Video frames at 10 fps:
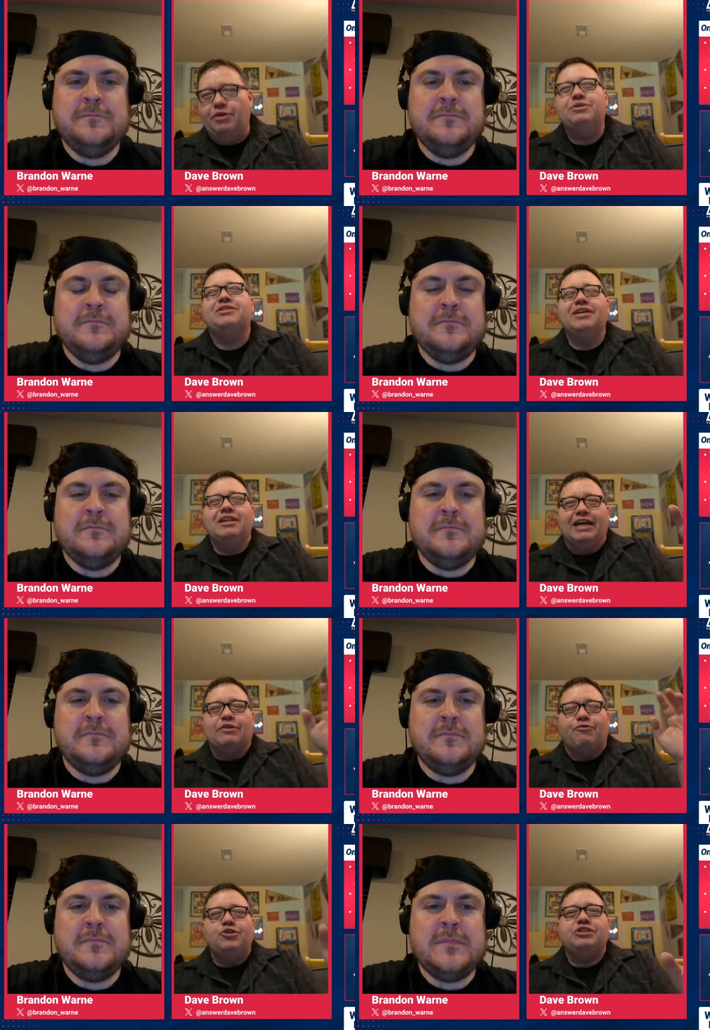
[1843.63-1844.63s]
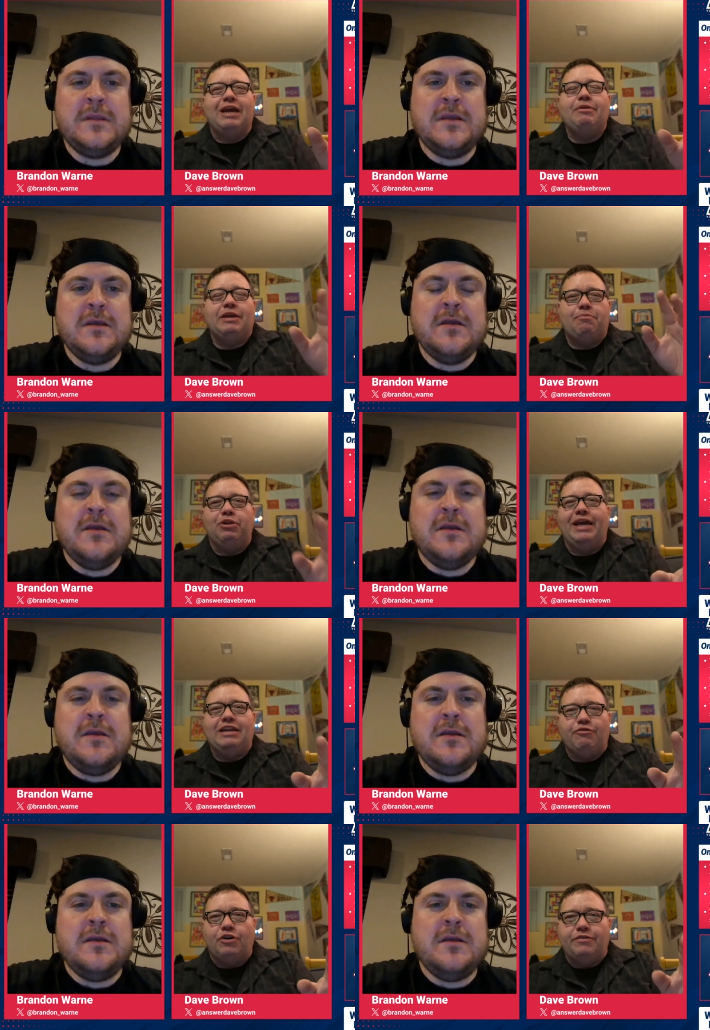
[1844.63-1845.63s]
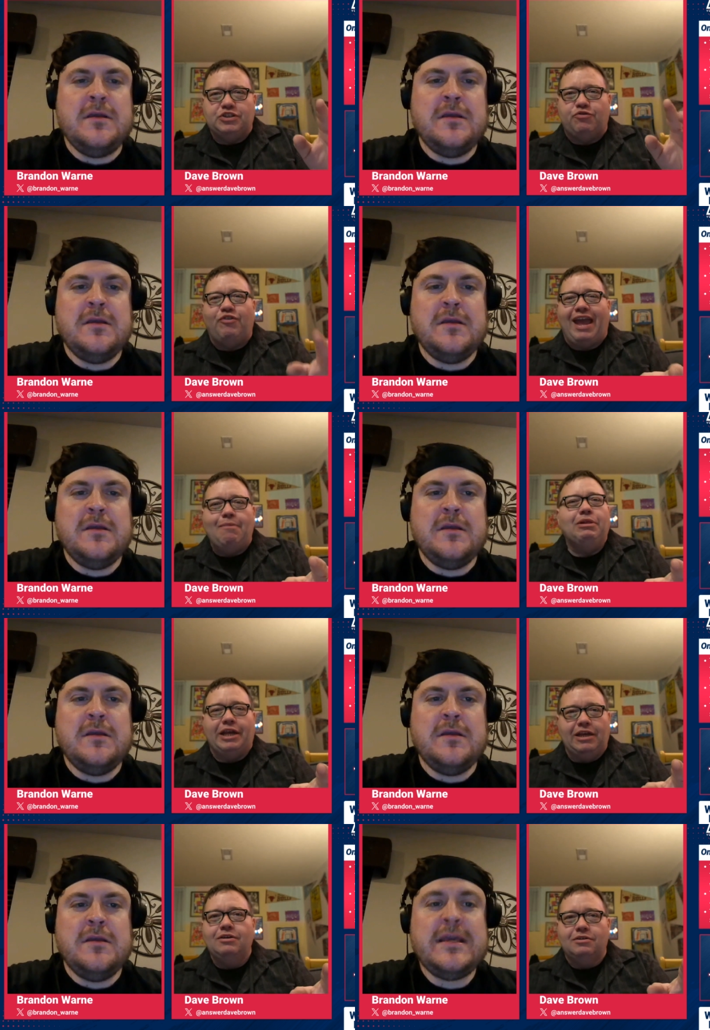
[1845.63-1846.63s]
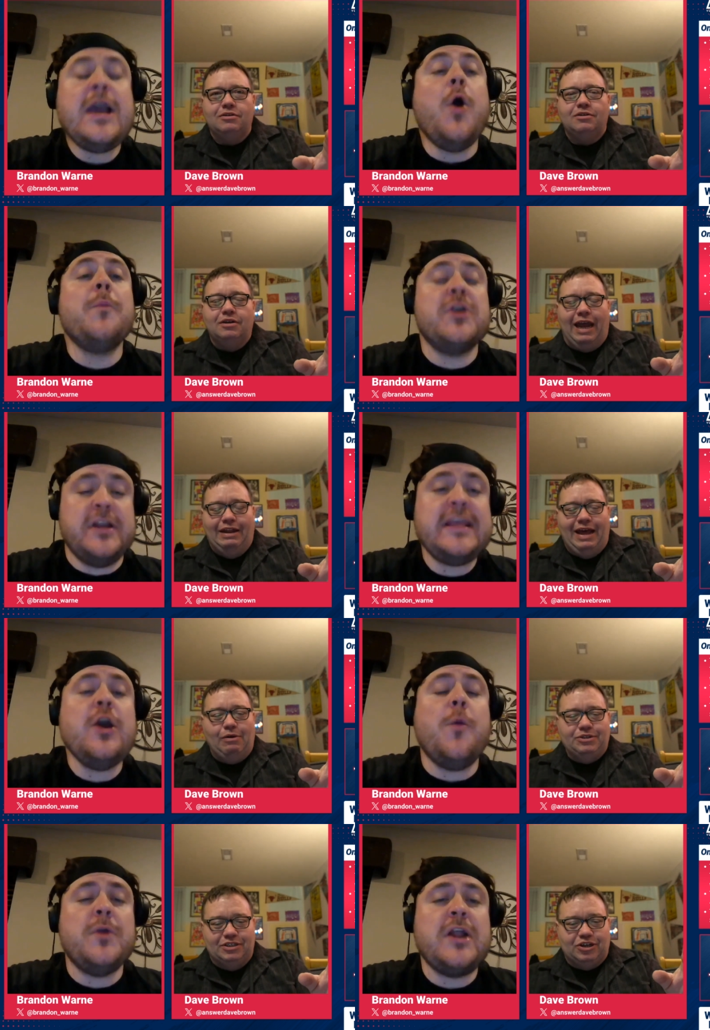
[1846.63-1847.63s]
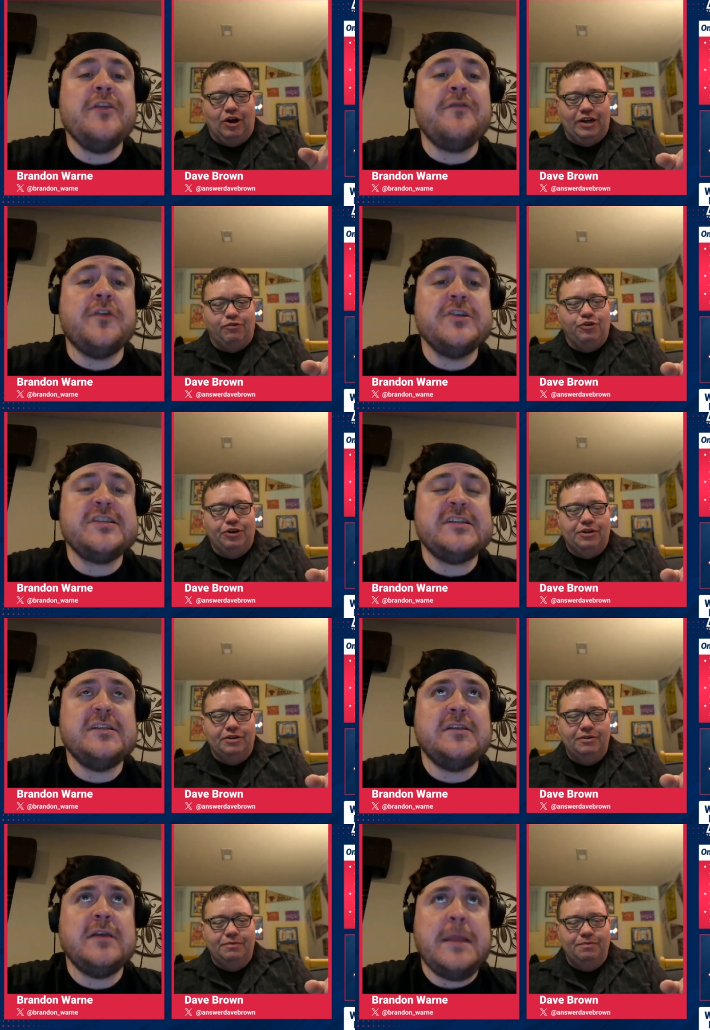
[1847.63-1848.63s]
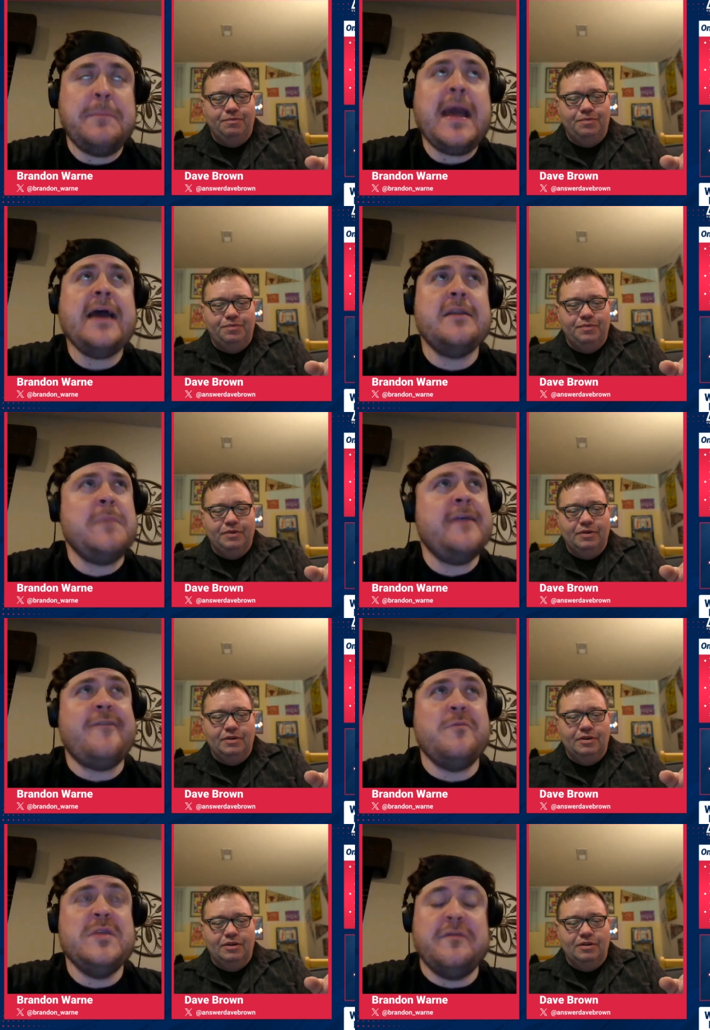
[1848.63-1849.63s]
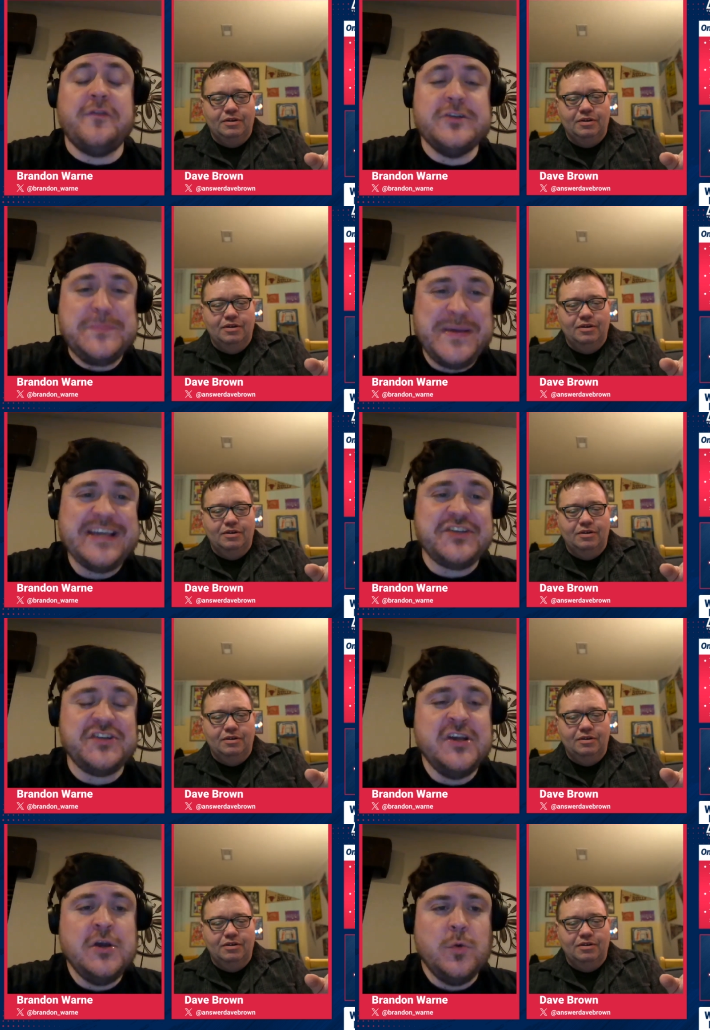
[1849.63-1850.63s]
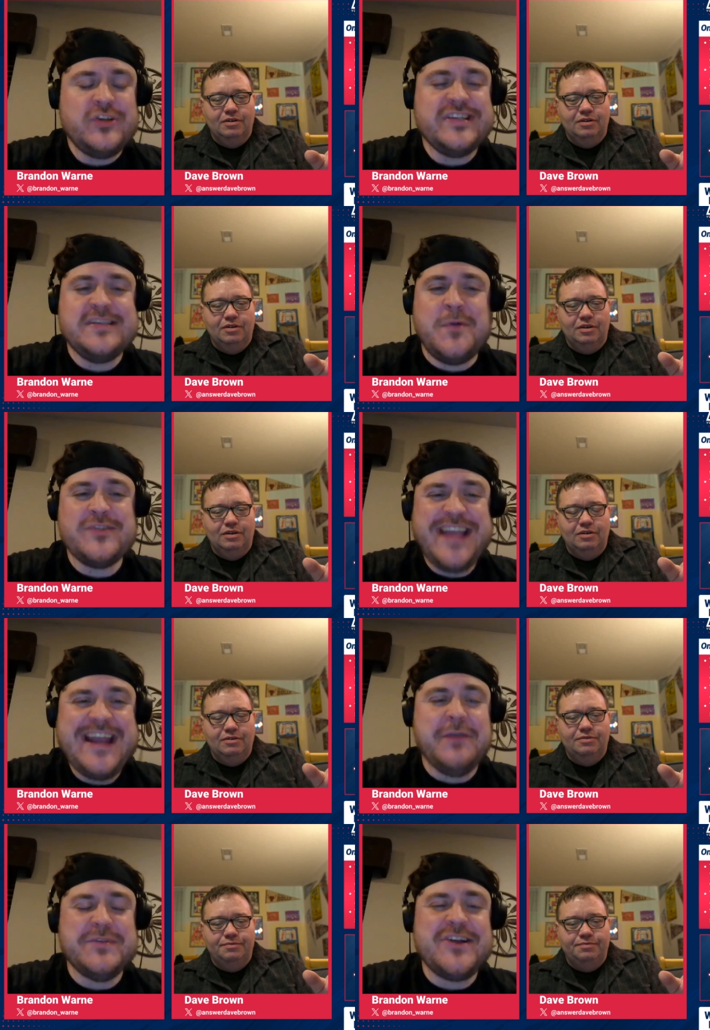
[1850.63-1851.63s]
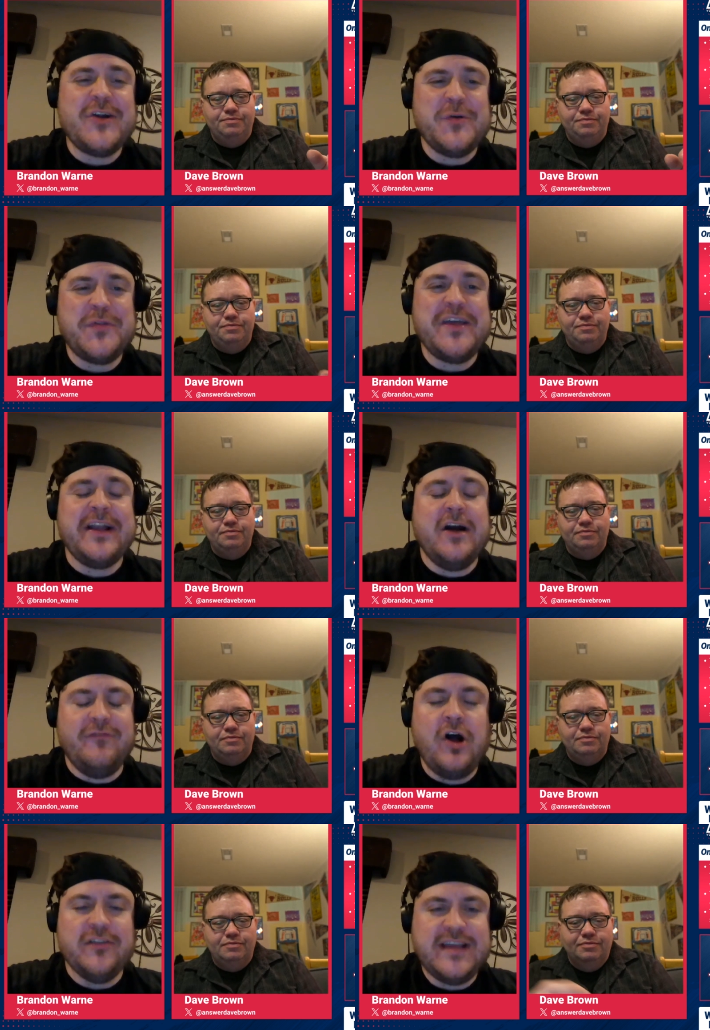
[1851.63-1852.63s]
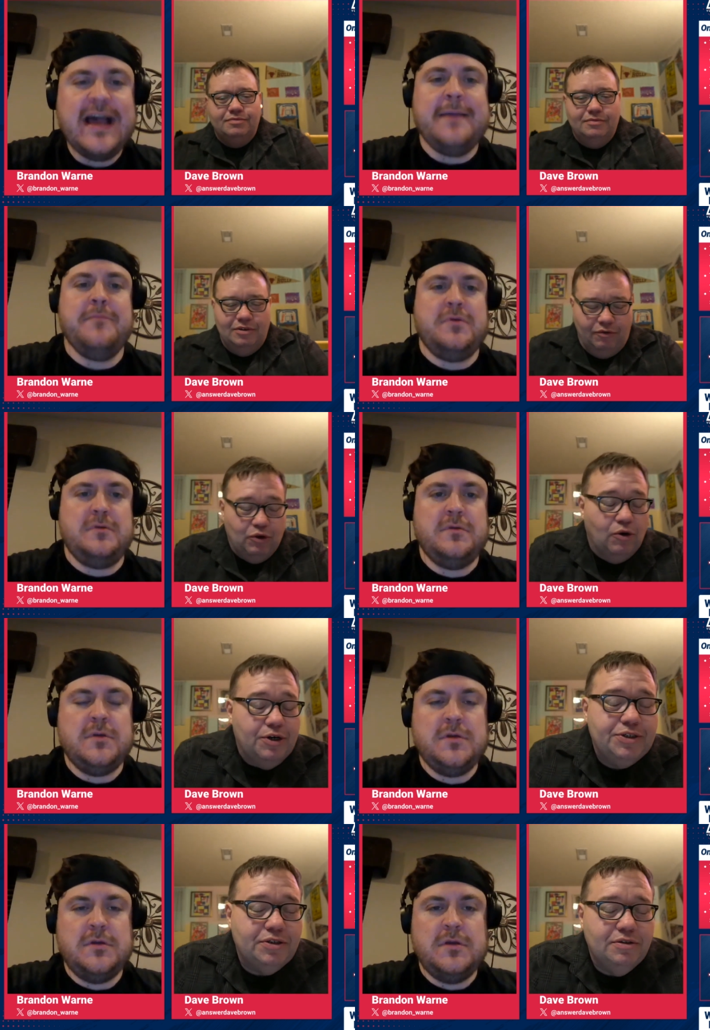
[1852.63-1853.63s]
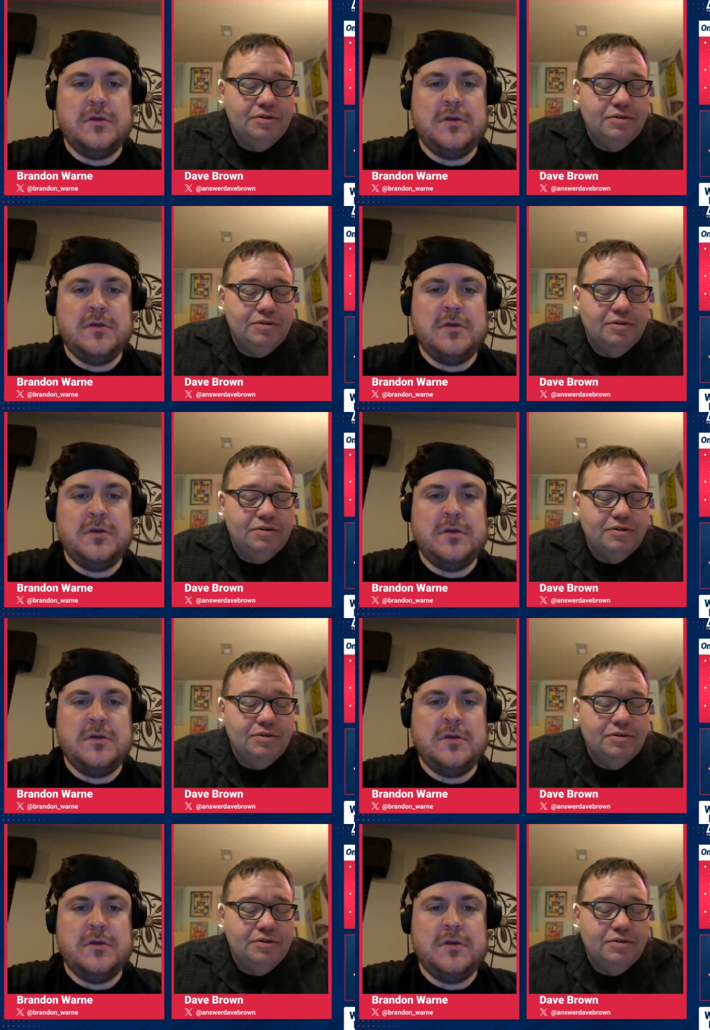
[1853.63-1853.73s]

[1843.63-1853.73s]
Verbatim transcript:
Speaker 1: It was like the first game that he played in front of his family. He homered. He homered on the first
Speaker 2: field. at bat. It might have even been the first pitch, which is the most Eddie Rosario thing of all time.
Speaker 1: Of course.